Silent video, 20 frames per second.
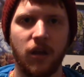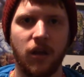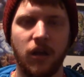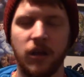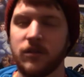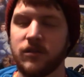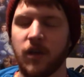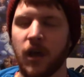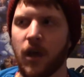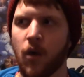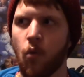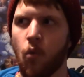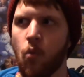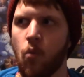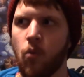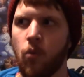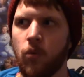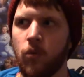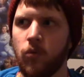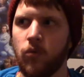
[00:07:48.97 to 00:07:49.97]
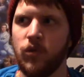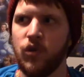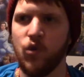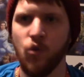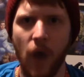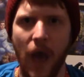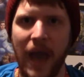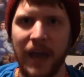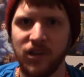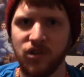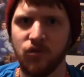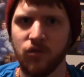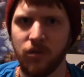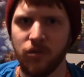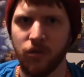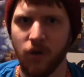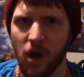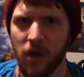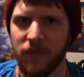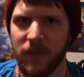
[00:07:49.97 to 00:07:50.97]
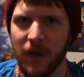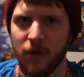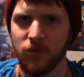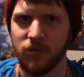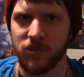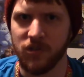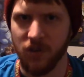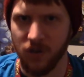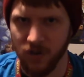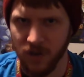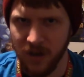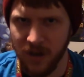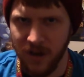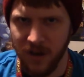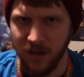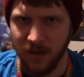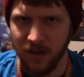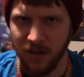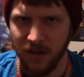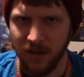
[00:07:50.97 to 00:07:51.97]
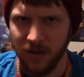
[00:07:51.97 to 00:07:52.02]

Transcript: And it's like, you actually thought that was good?